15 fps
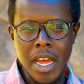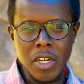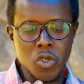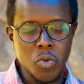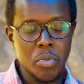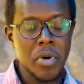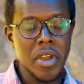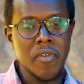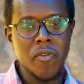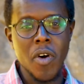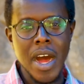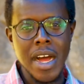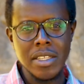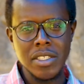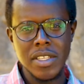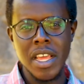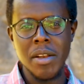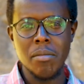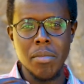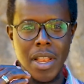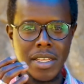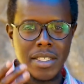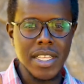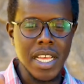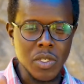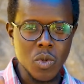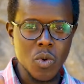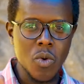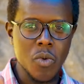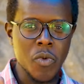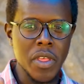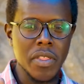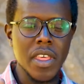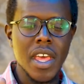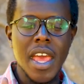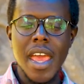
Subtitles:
to pray for us and bless us with,